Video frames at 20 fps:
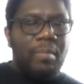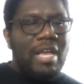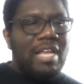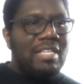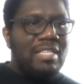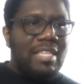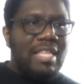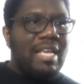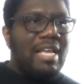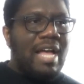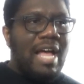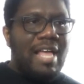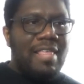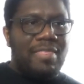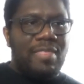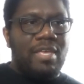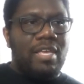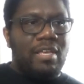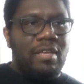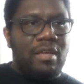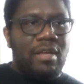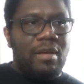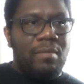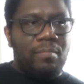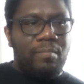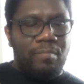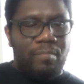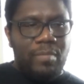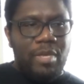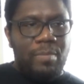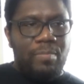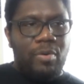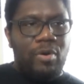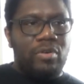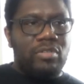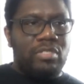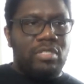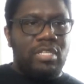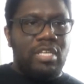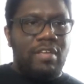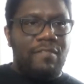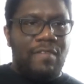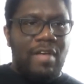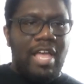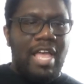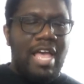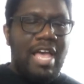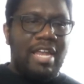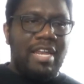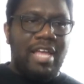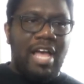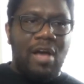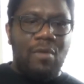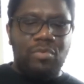main thing, I think, me personally, if I had it,